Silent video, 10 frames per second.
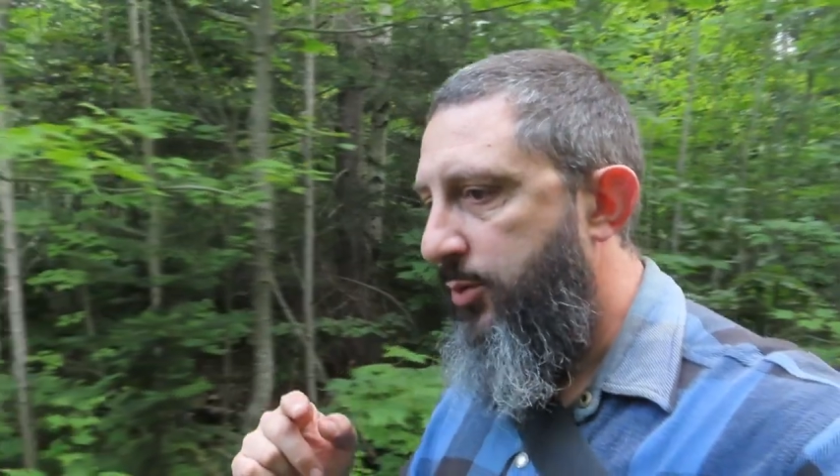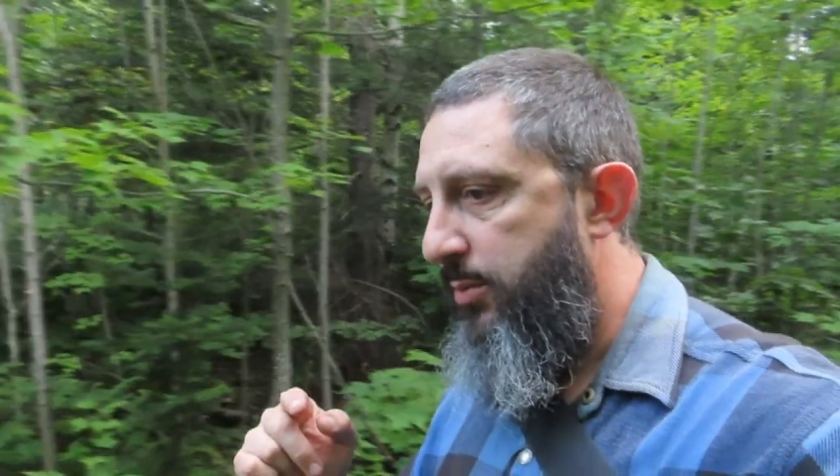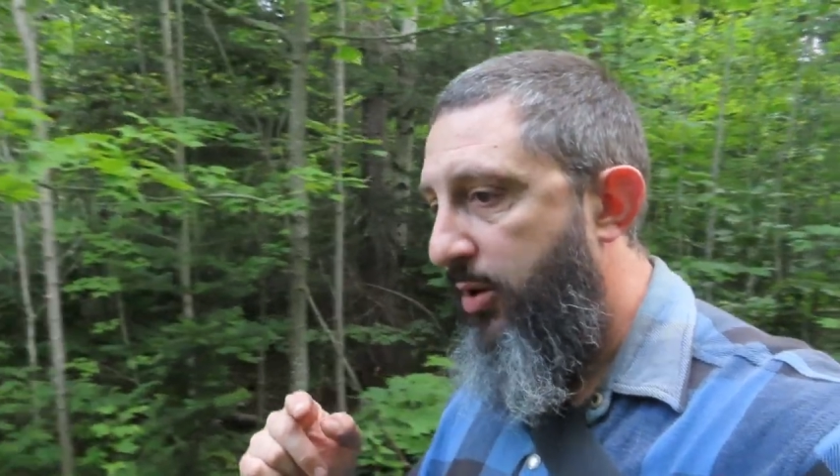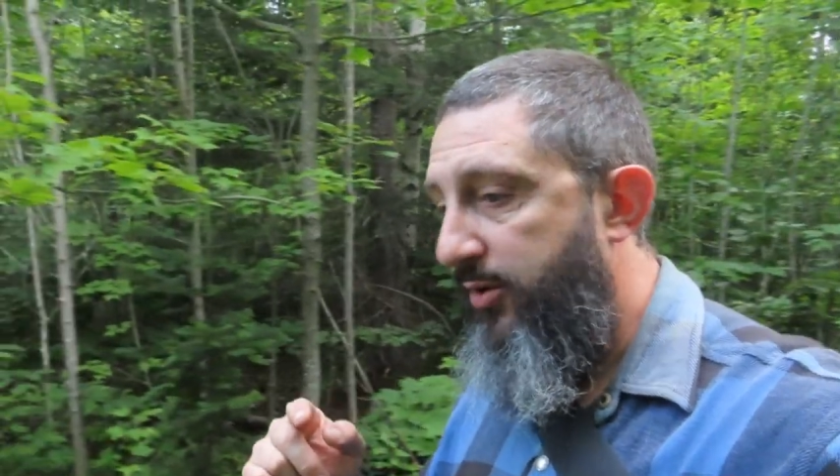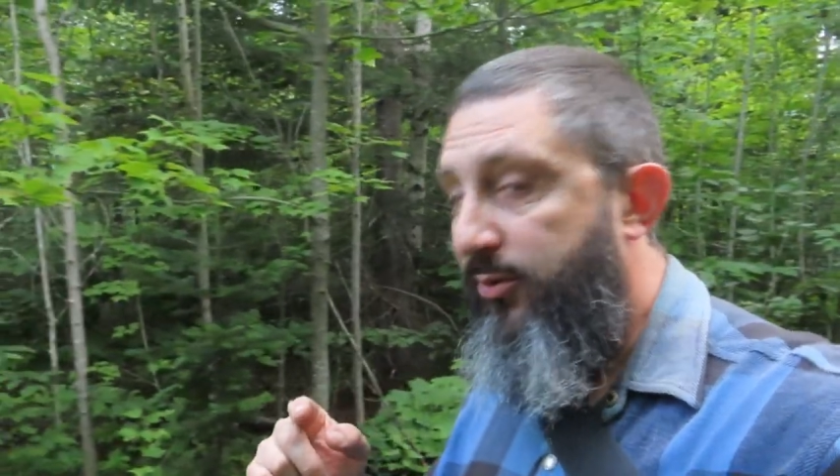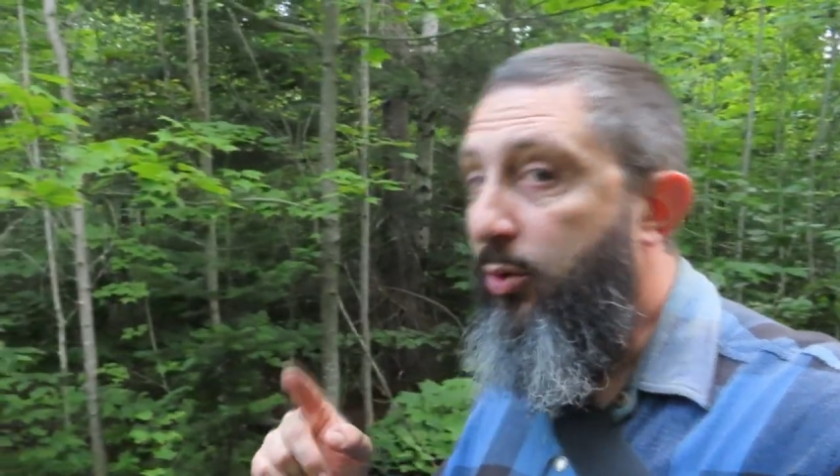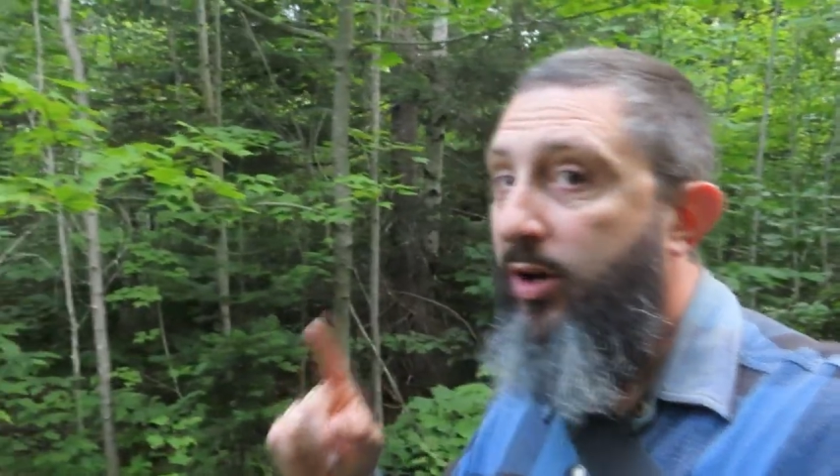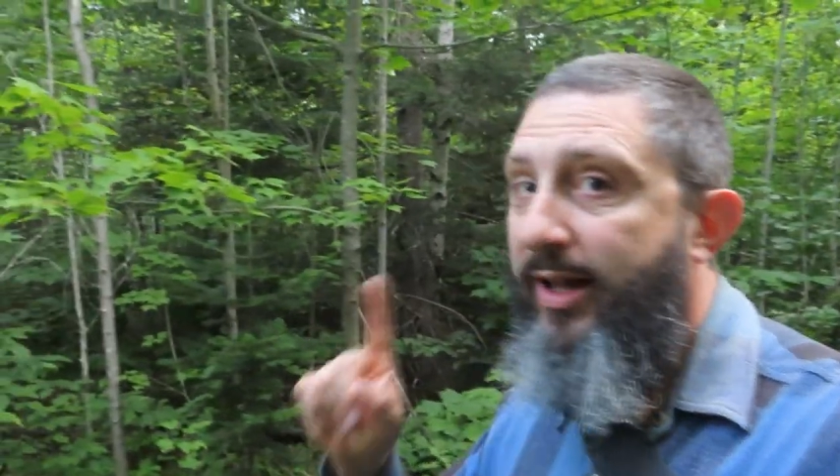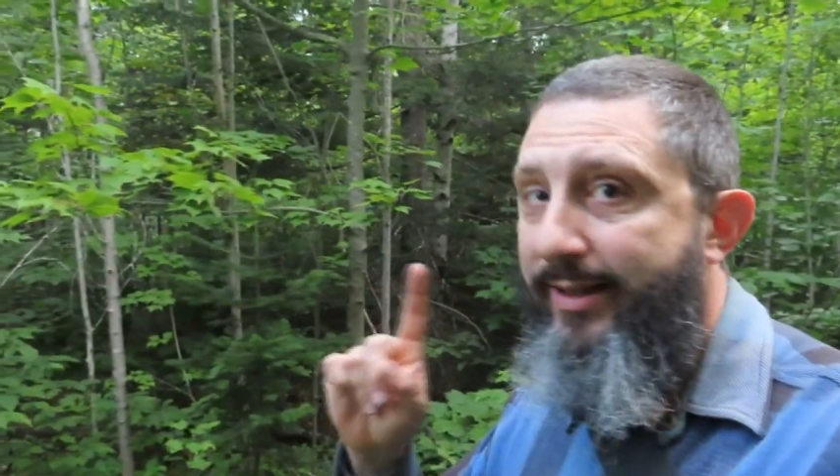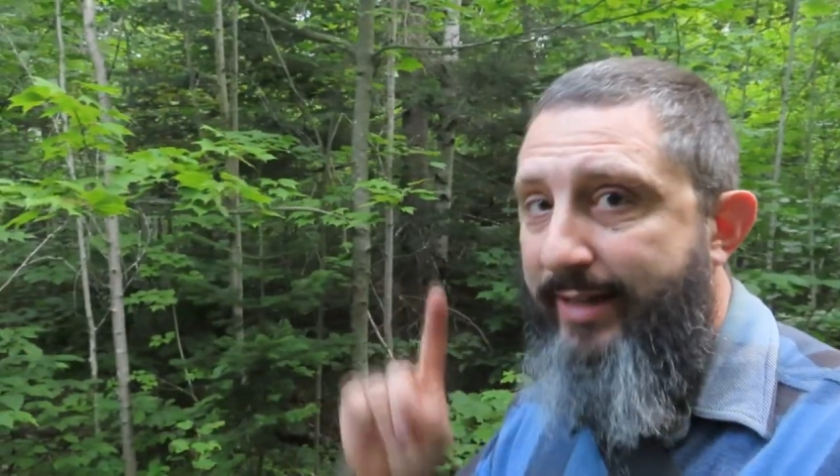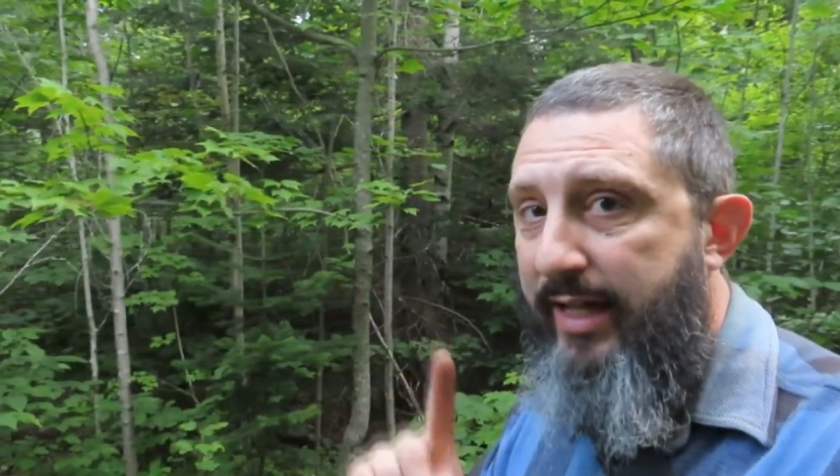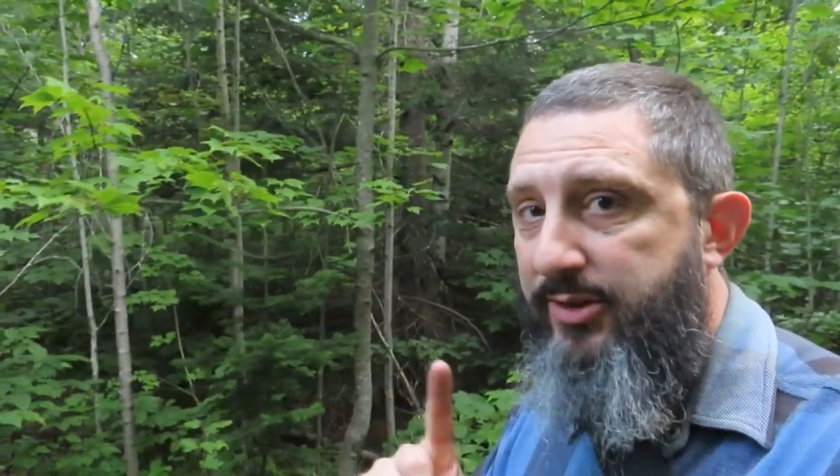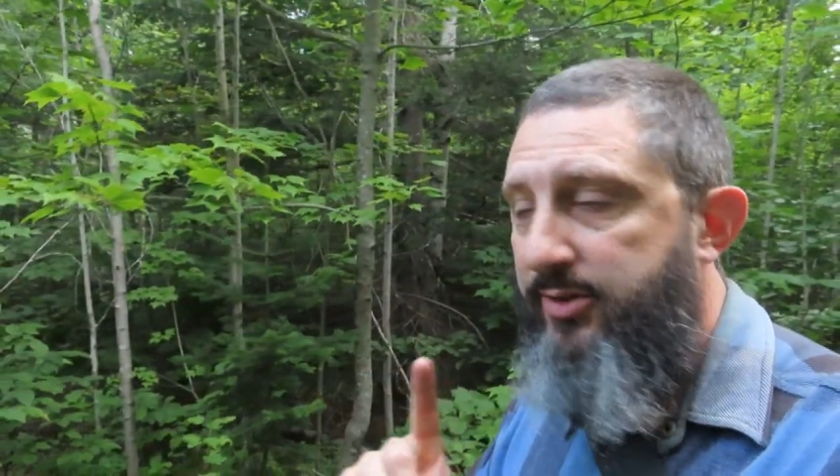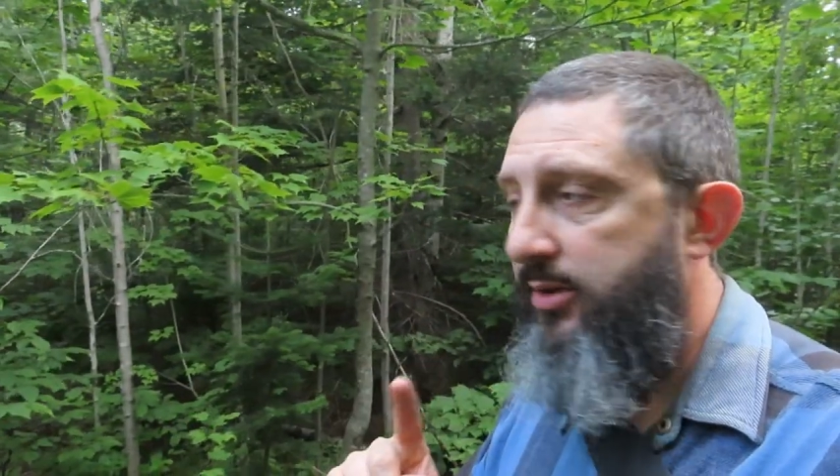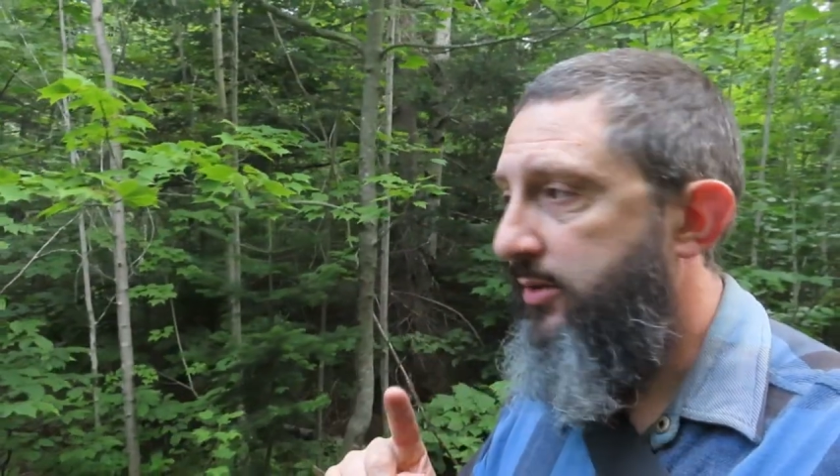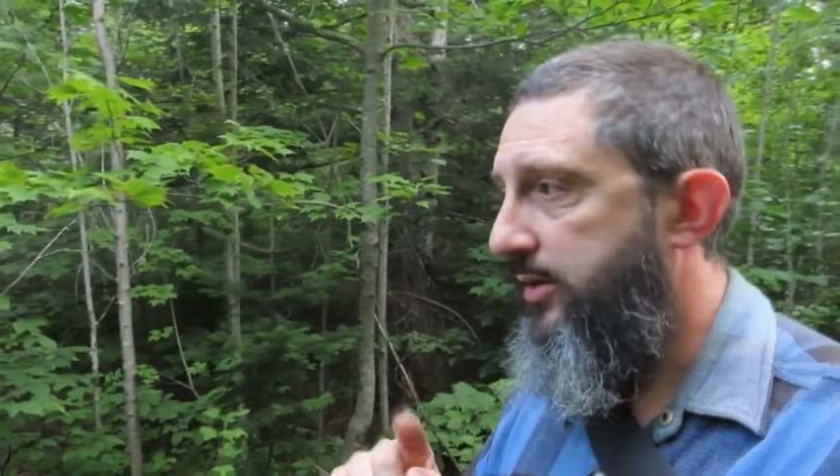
we bought for less